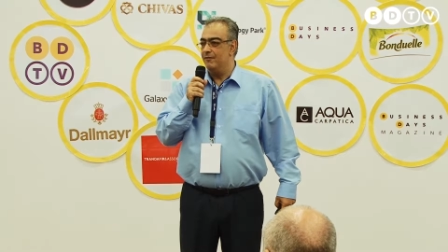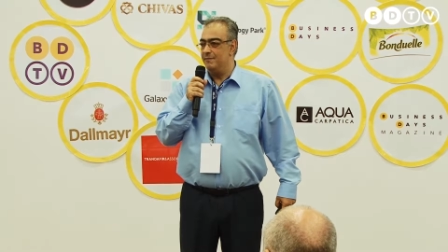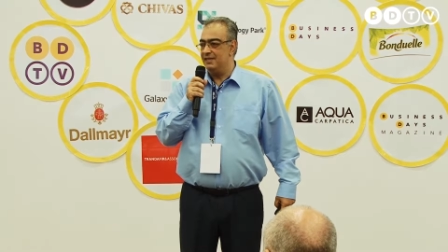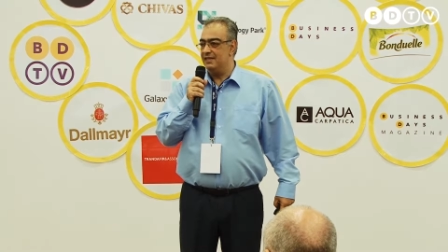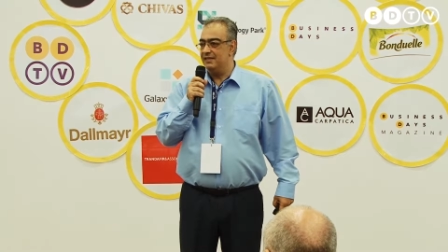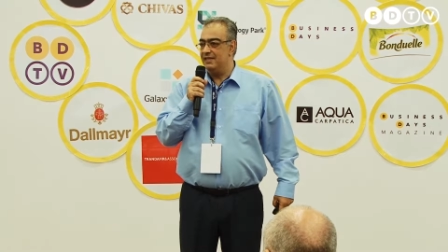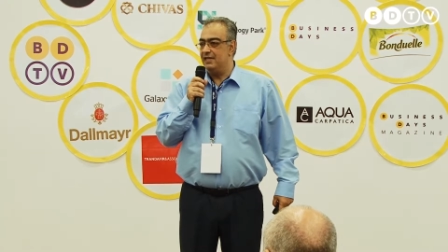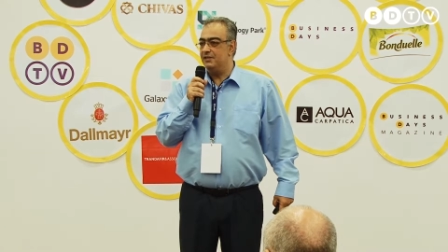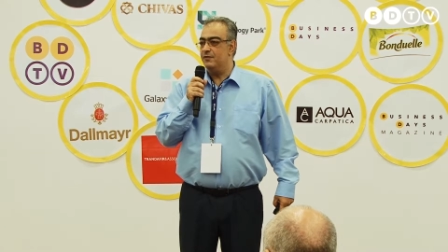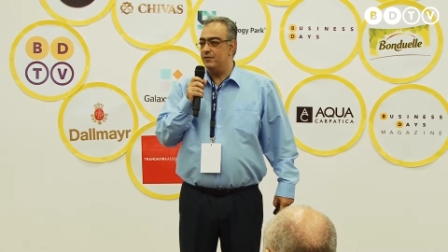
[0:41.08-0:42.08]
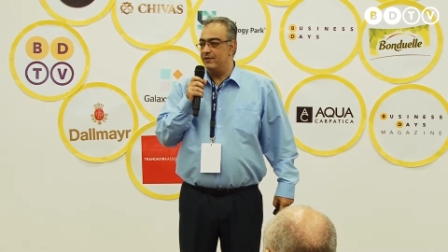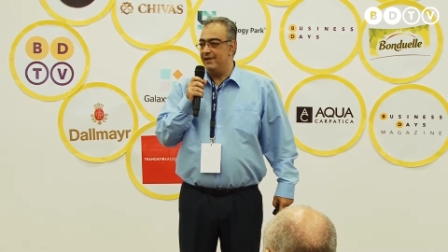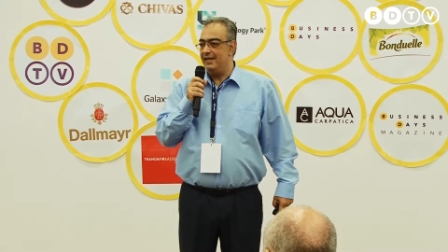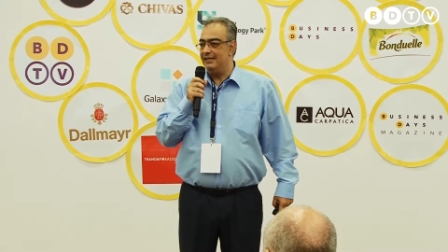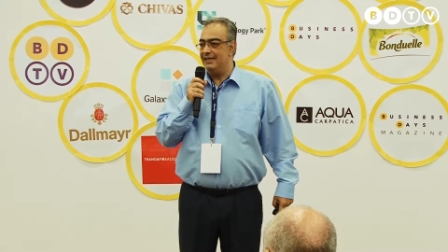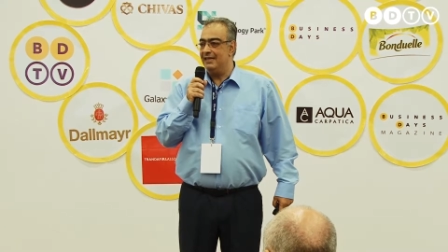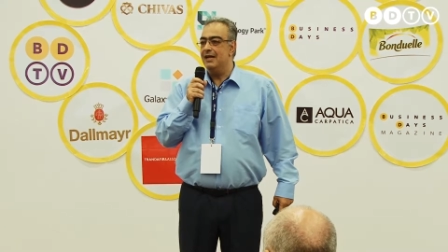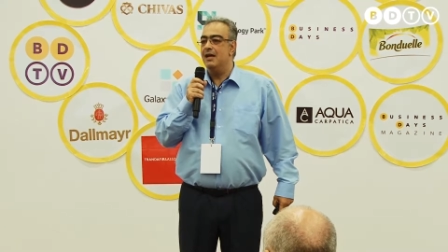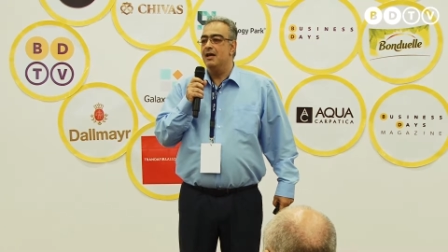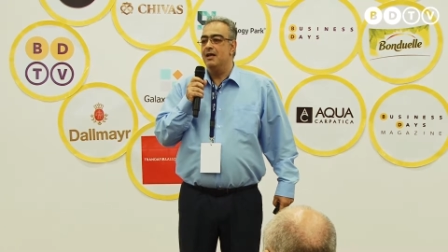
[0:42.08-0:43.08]
business days for creating
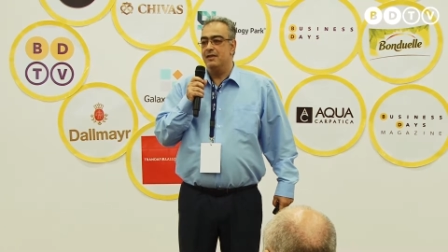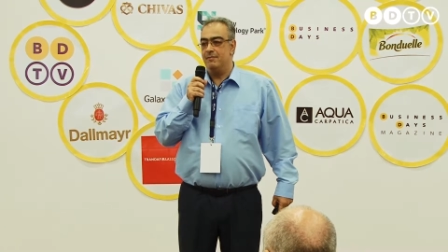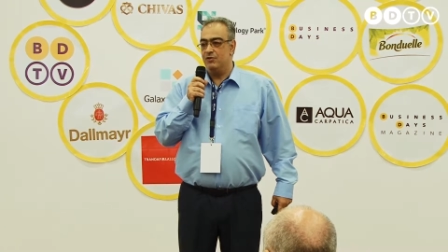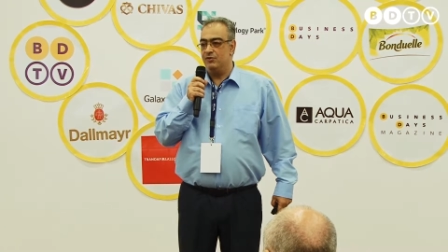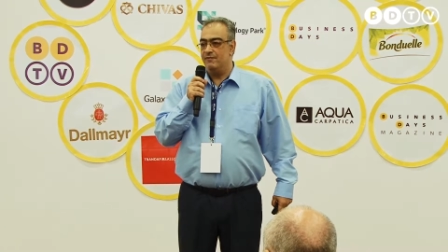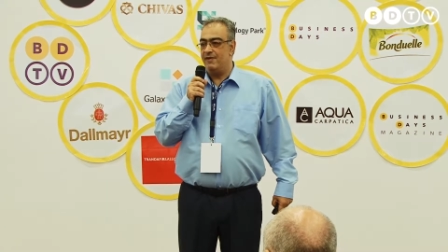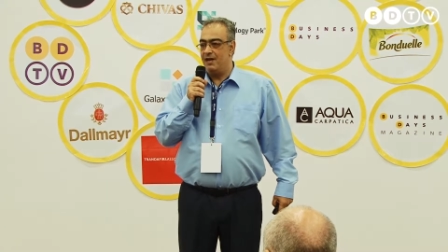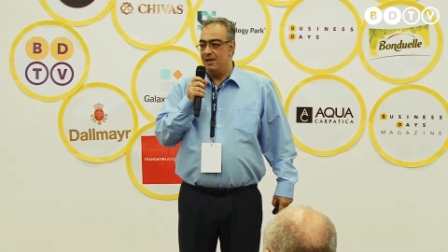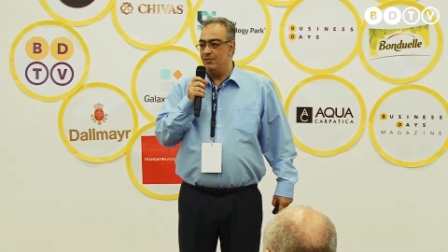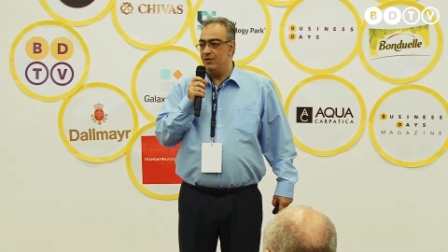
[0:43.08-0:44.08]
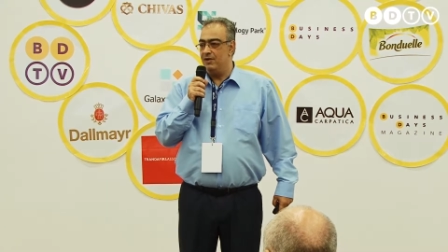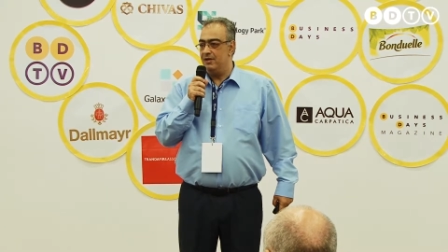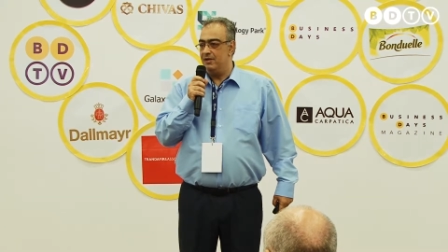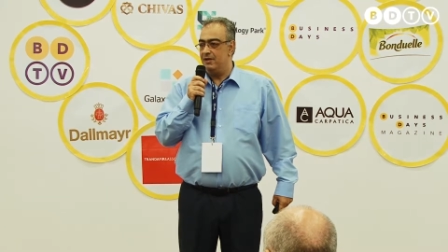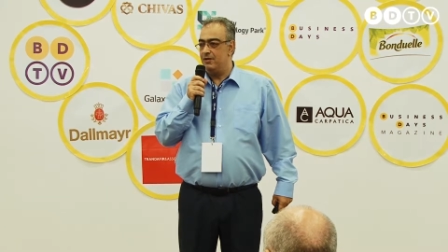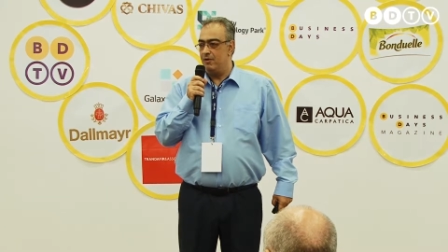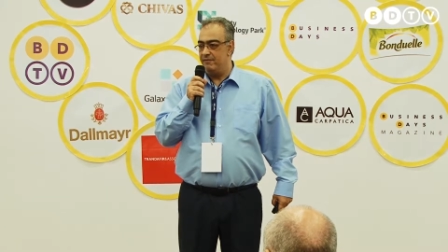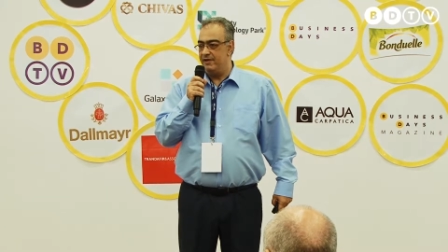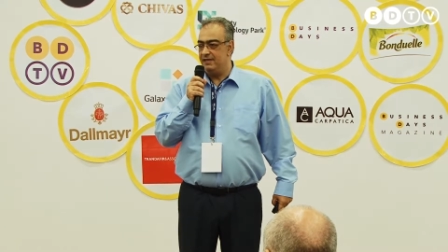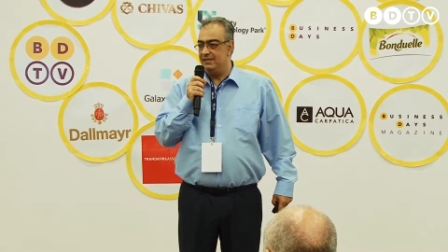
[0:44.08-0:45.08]
the most valuable
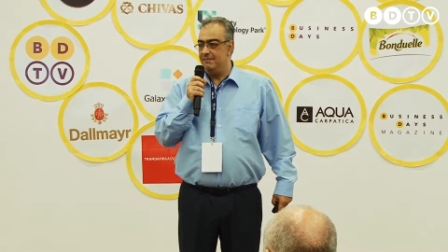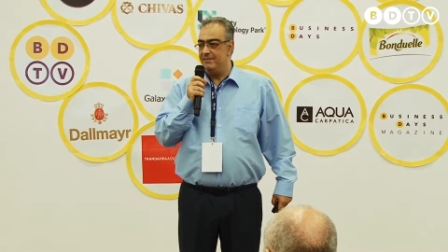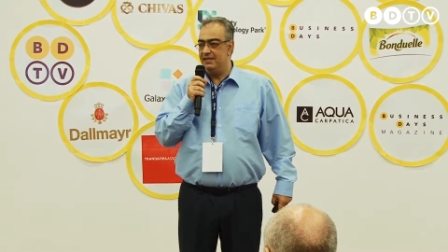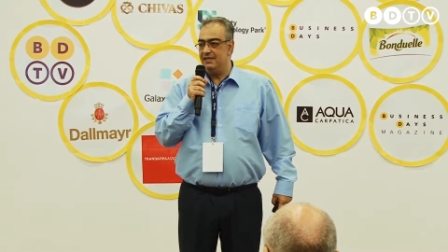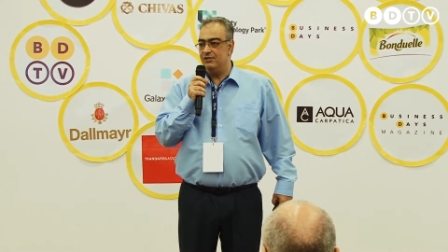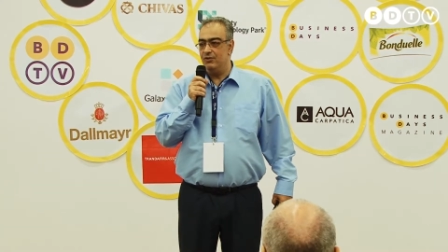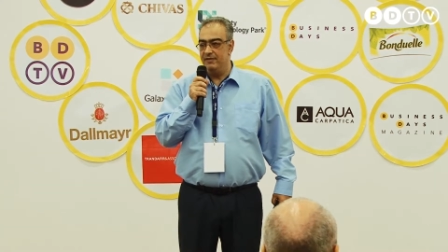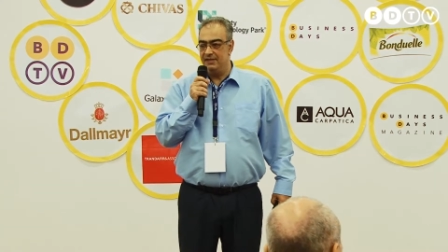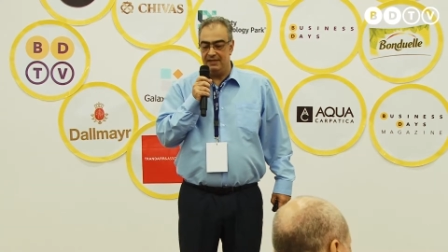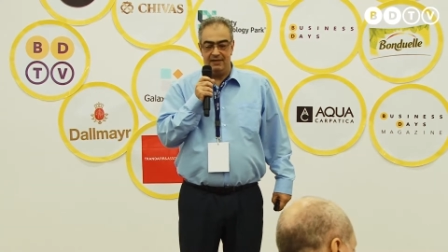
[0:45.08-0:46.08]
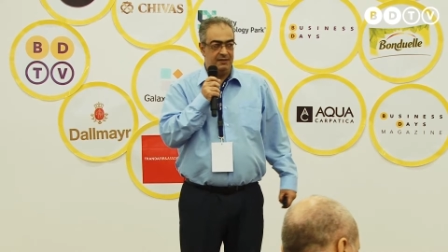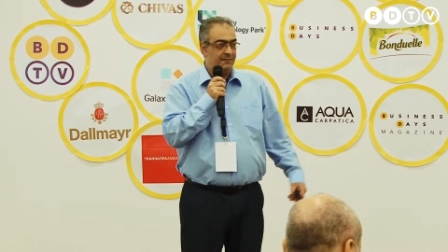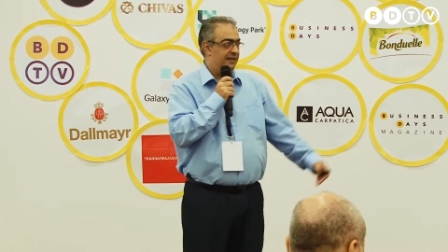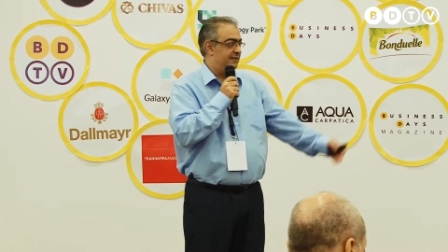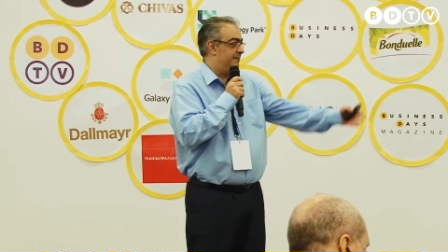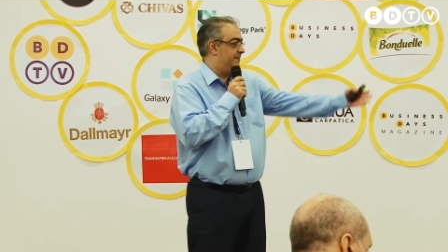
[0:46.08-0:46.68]
conference in business all these years. Please.